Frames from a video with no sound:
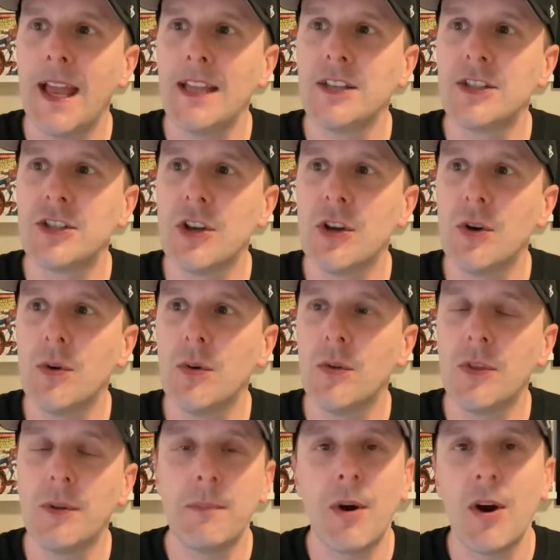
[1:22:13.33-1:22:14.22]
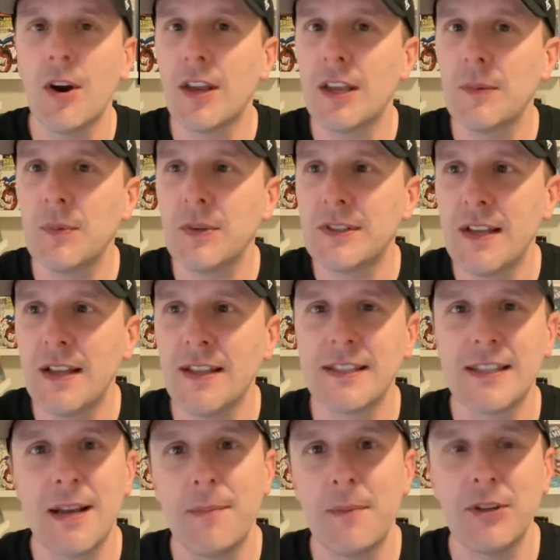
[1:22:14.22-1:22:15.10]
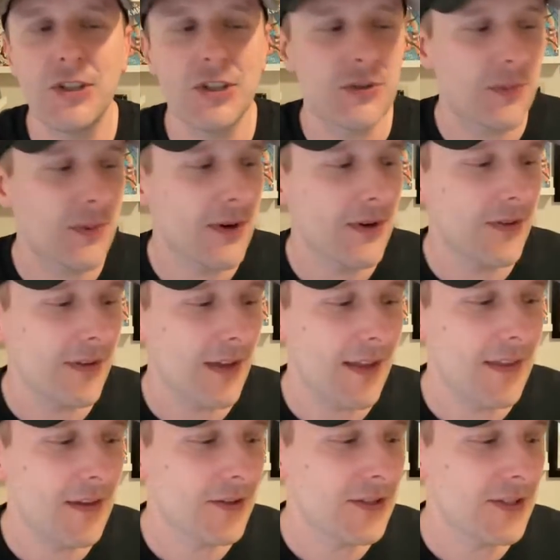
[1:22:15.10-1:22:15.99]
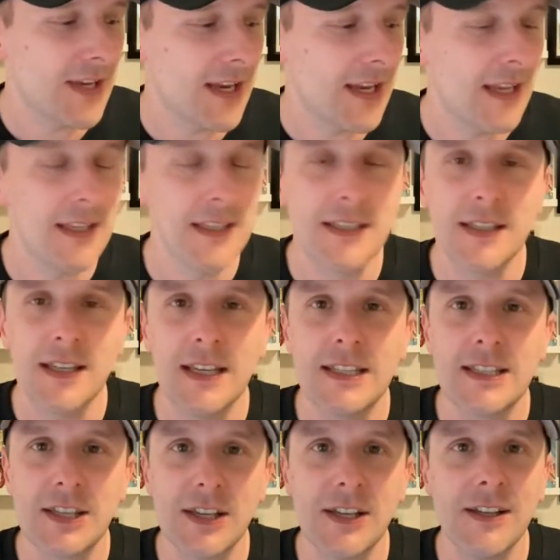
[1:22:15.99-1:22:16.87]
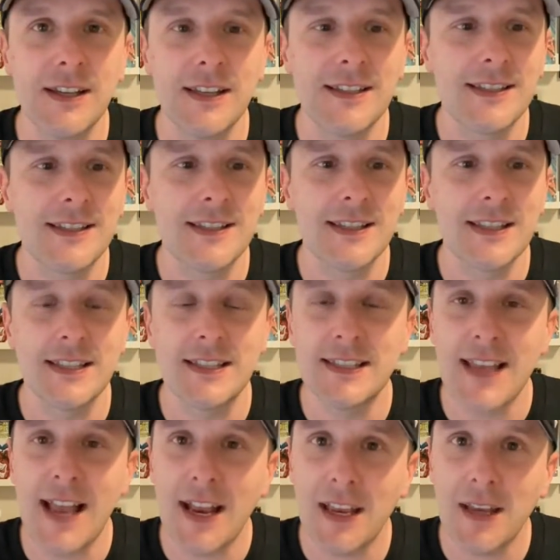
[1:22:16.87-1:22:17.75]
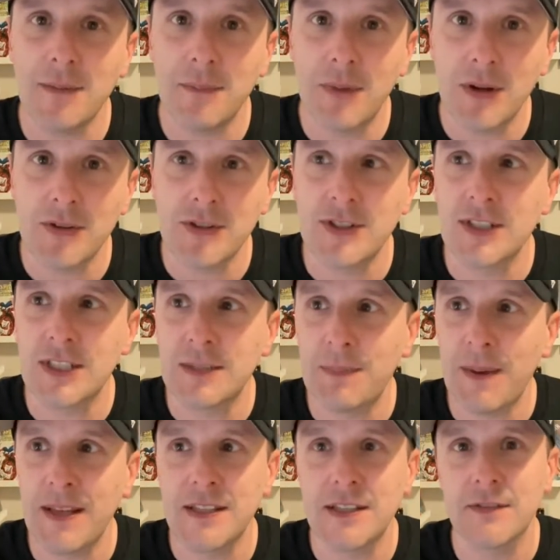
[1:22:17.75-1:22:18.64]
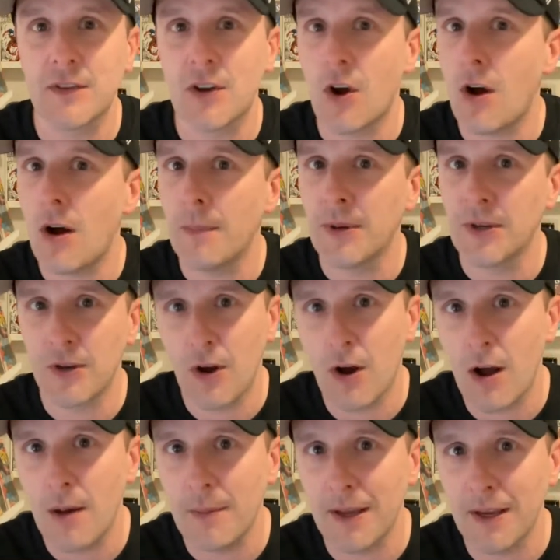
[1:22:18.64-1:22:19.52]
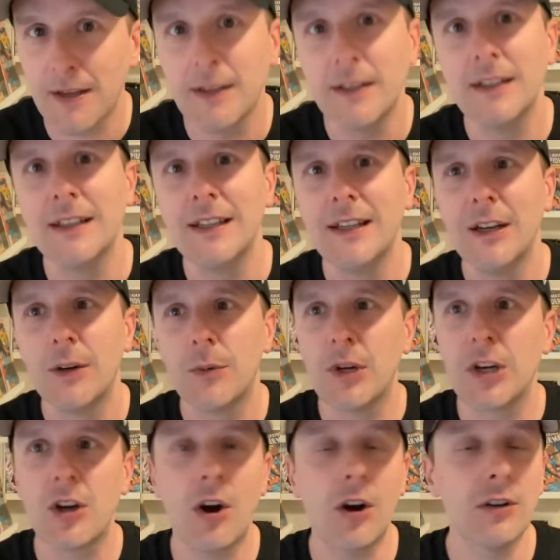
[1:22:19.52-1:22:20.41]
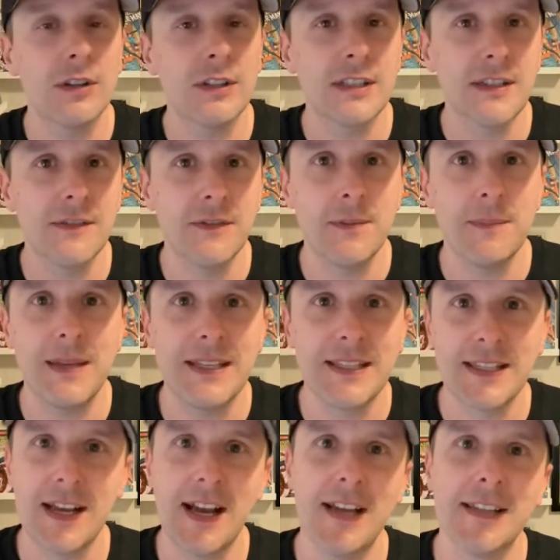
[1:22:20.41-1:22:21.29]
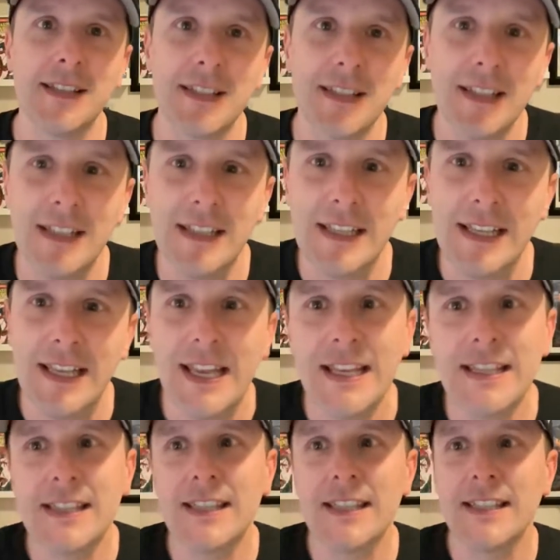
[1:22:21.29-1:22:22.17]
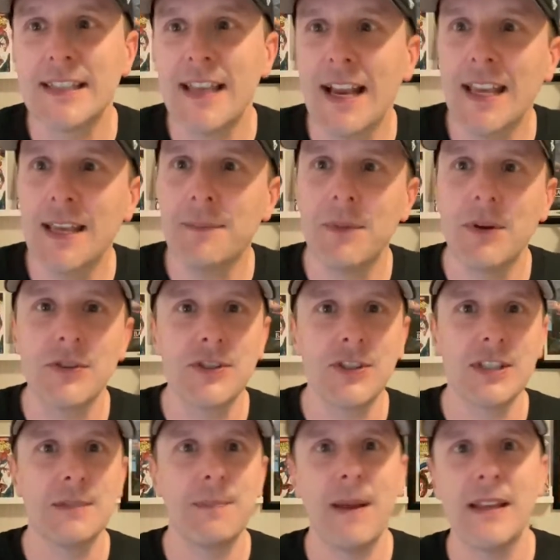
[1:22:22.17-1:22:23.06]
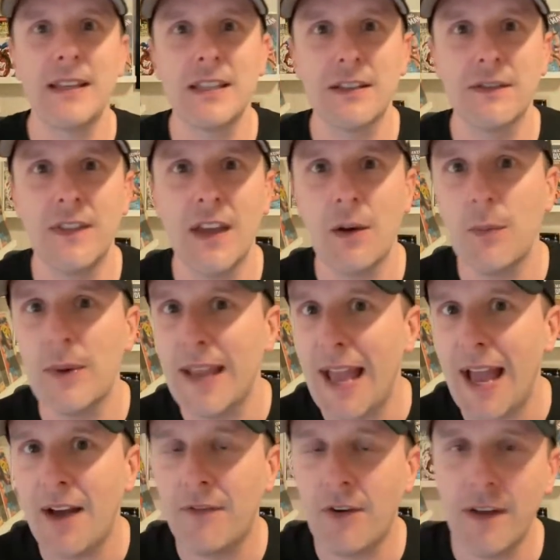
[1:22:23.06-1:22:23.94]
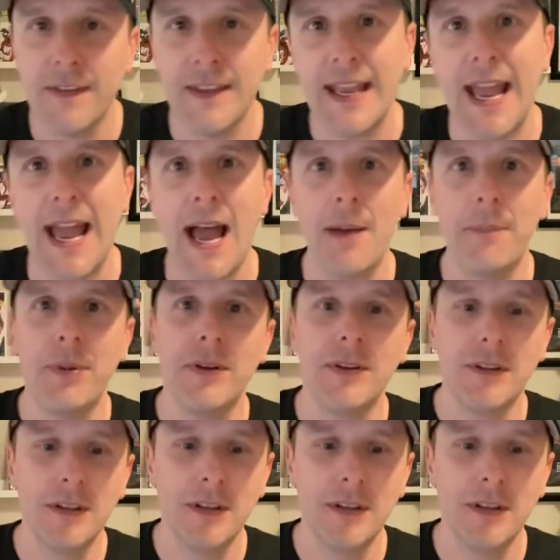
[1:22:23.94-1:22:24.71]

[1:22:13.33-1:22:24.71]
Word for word: And so the market will tell us how much it's worth, and they're saying it's it's a it's the second most expensive common comic, regardless of the mint size. It's the second most expensive that we have on the app.